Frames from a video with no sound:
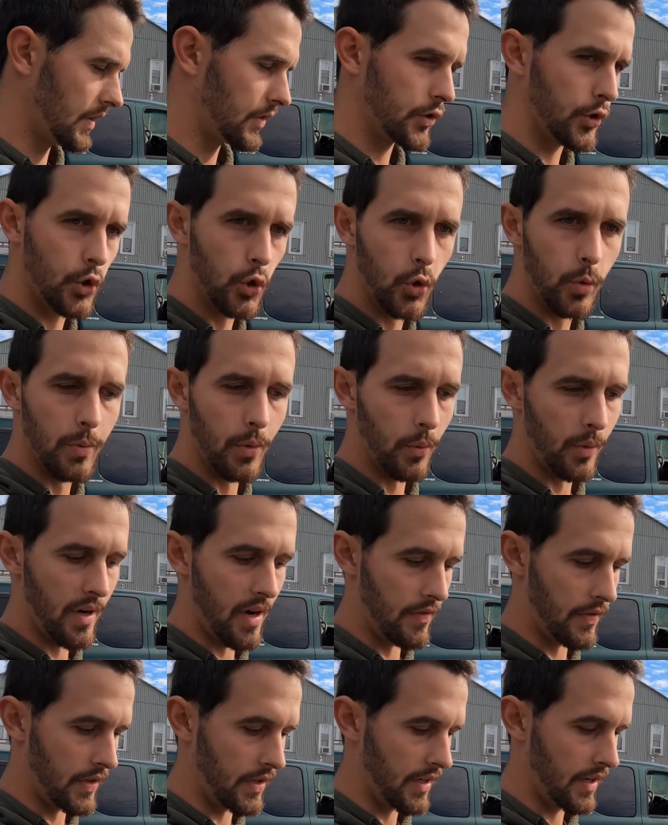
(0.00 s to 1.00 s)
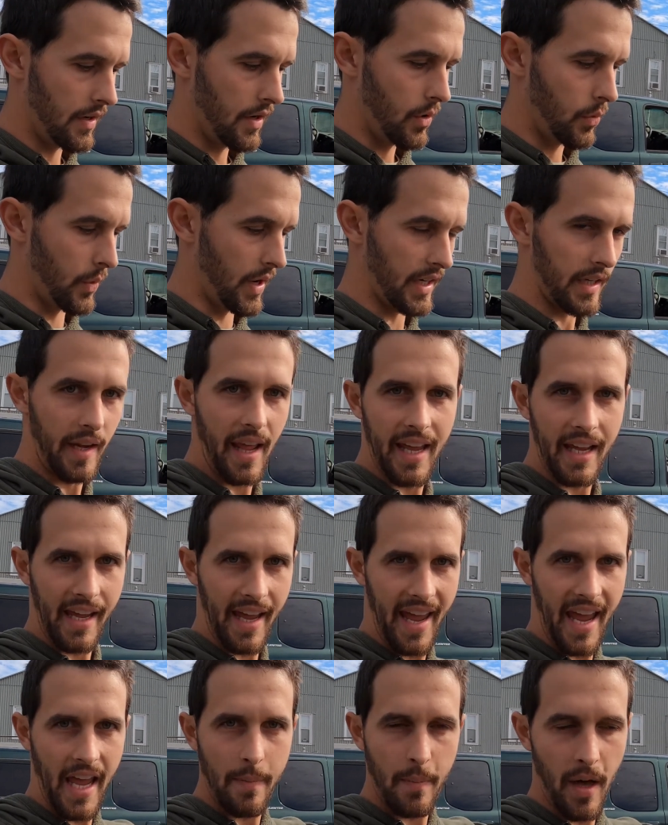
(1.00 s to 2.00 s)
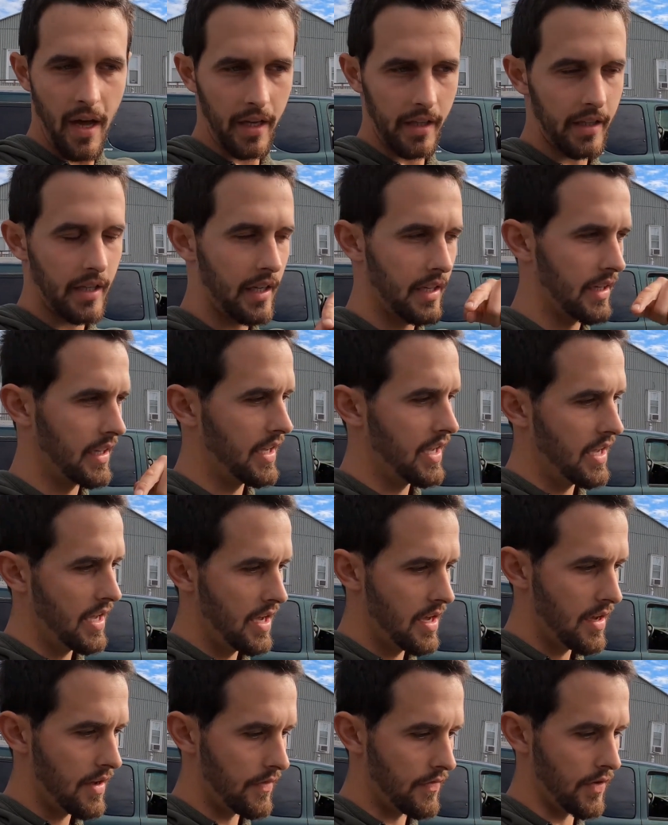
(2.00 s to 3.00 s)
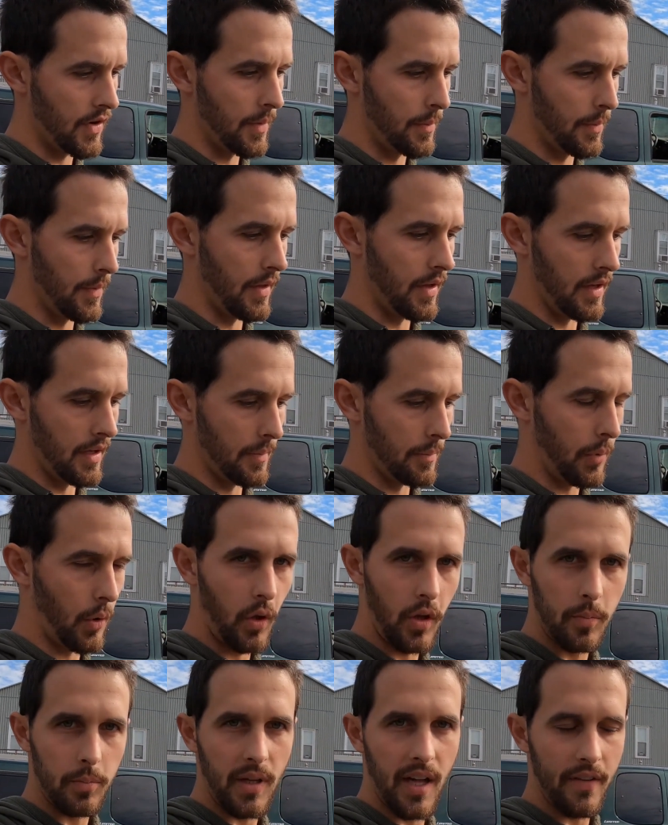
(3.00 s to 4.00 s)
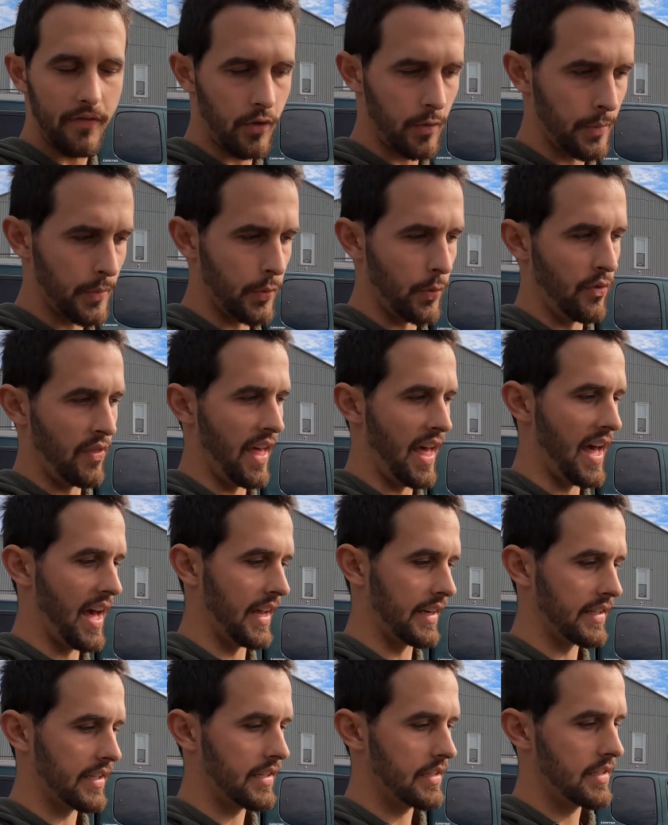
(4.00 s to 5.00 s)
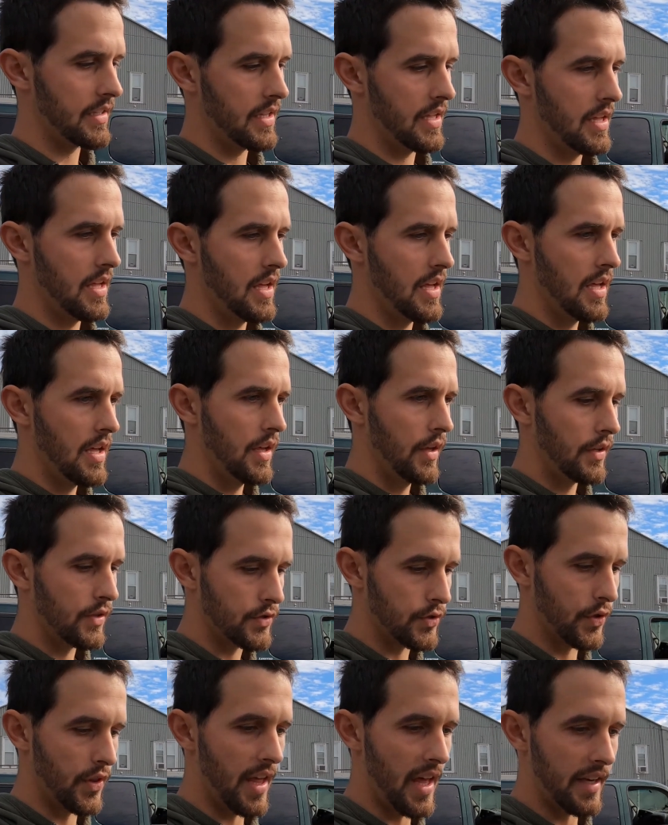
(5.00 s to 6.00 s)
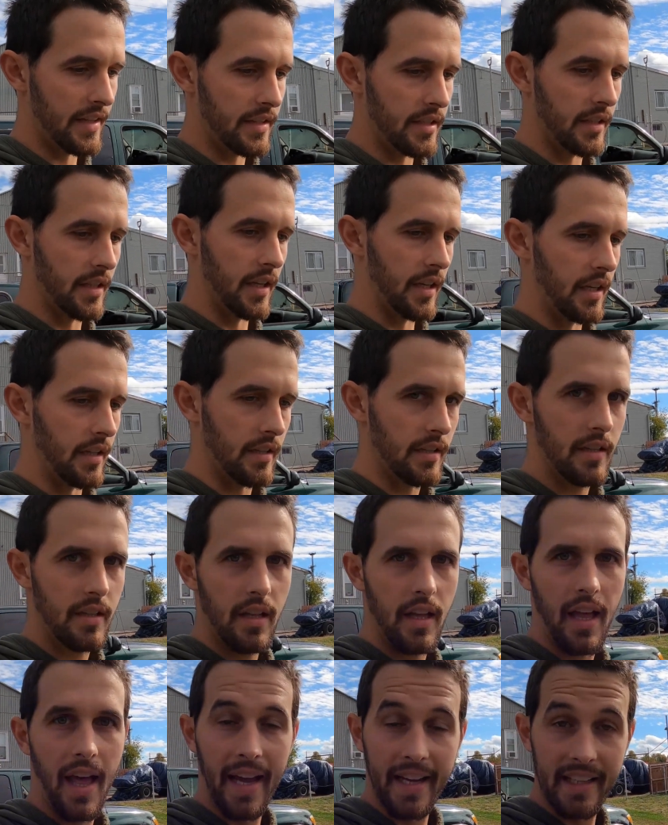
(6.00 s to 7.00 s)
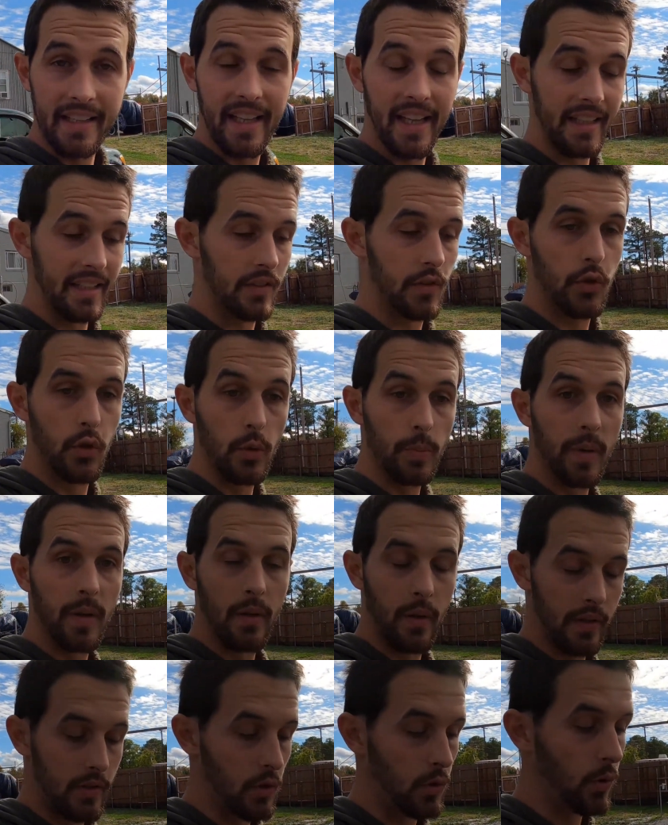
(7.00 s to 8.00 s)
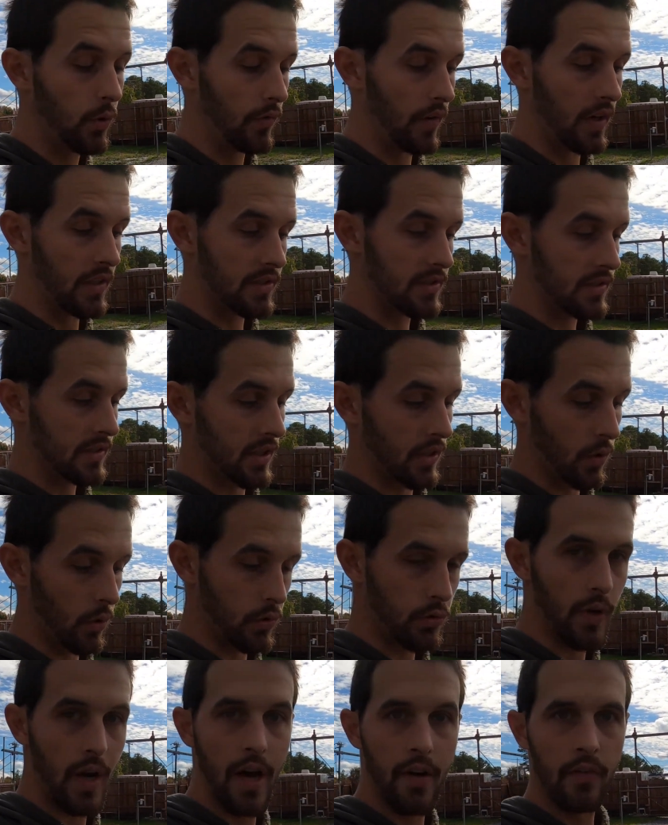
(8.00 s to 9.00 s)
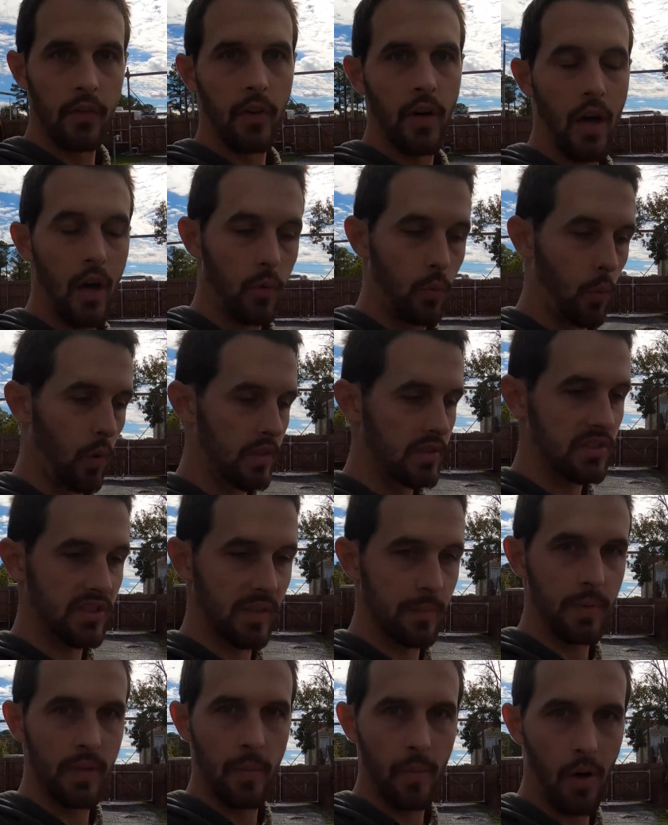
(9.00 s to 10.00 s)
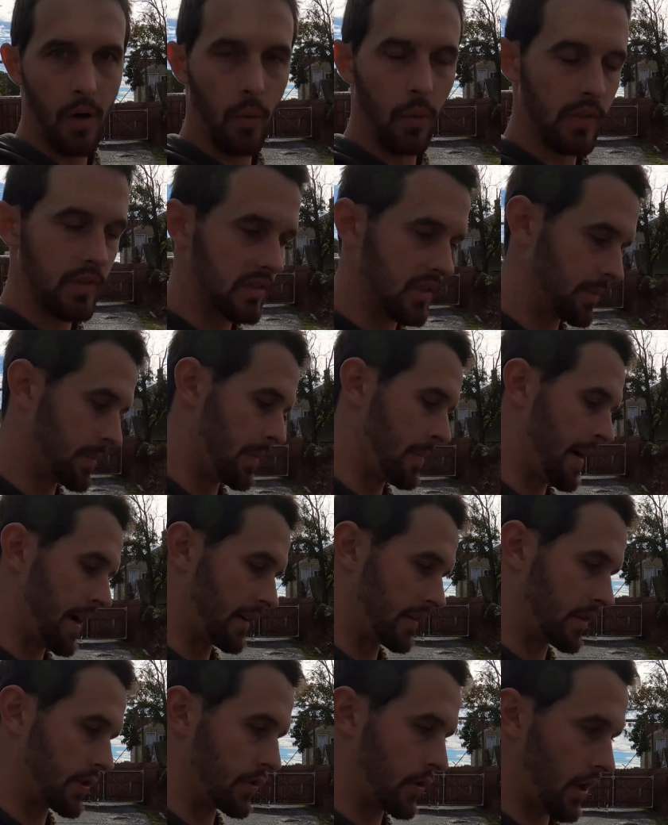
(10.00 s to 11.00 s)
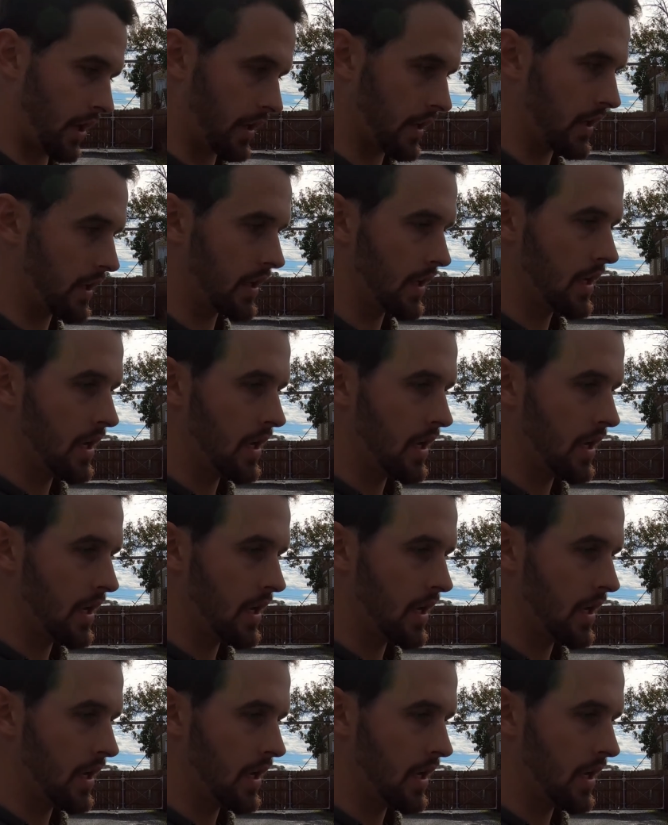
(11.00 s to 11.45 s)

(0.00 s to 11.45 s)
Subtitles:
tube or whatever, where I can hang a hammock from the pulling platform to that, so that I can take two of us can go travel around. One sleep in the boat, one sleep in the back of the truck.